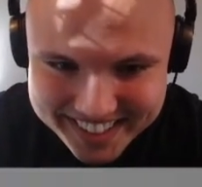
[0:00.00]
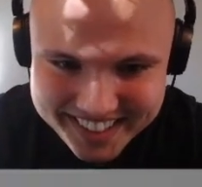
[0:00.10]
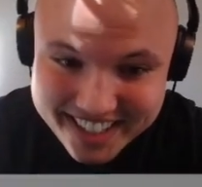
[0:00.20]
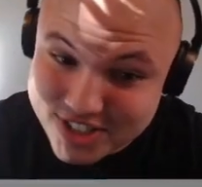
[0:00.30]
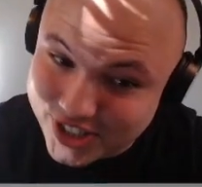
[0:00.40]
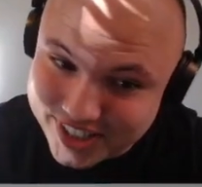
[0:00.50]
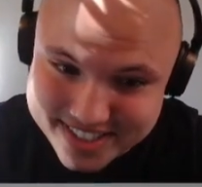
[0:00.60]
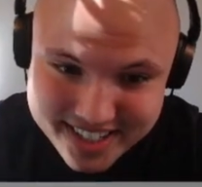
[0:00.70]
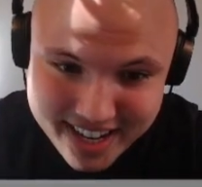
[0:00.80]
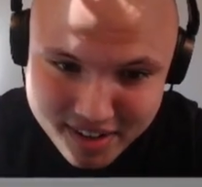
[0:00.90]
It's good
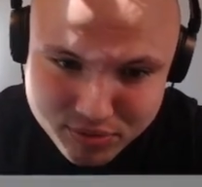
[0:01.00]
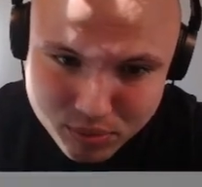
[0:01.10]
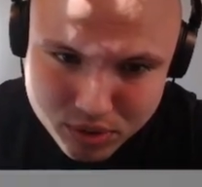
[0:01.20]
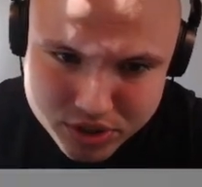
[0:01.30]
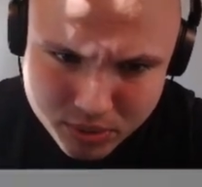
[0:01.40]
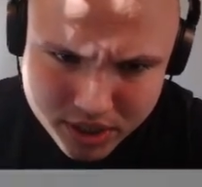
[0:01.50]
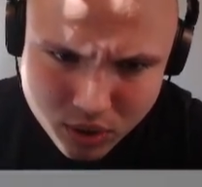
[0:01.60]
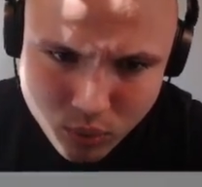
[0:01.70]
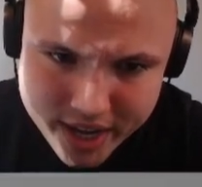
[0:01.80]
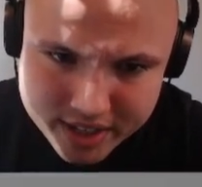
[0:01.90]
stuff. So we're going to
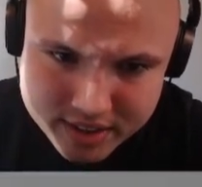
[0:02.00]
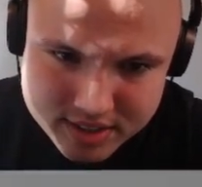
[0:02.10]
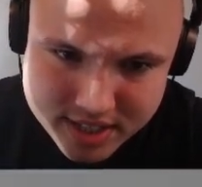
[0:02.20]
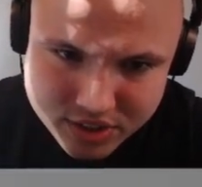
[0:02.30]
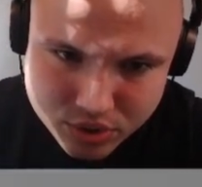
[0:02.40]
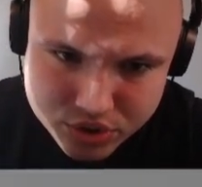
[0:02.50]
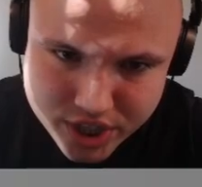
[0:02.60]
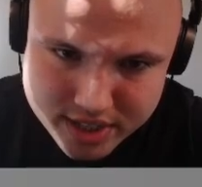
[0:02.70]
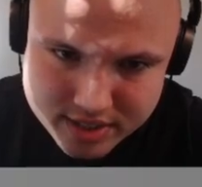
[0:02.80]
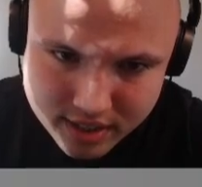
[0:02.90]
widen this central
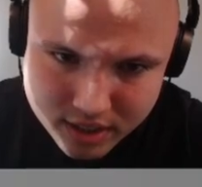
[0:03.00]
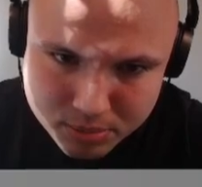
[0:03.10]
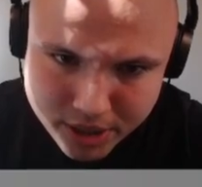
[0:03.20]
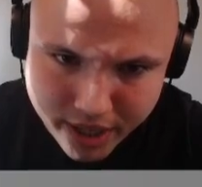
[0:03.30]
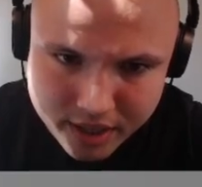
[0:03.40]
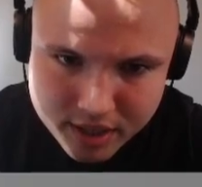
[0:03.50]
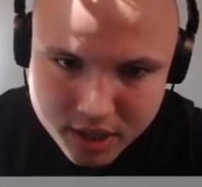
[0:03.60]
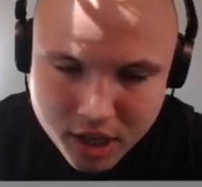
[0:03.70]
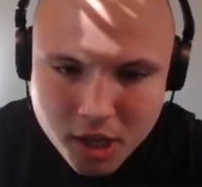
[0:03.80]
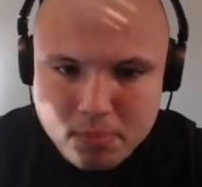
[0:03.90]
just a little bit.
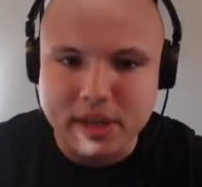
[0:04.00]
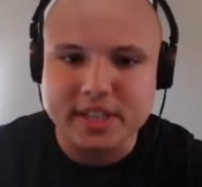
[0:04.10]
But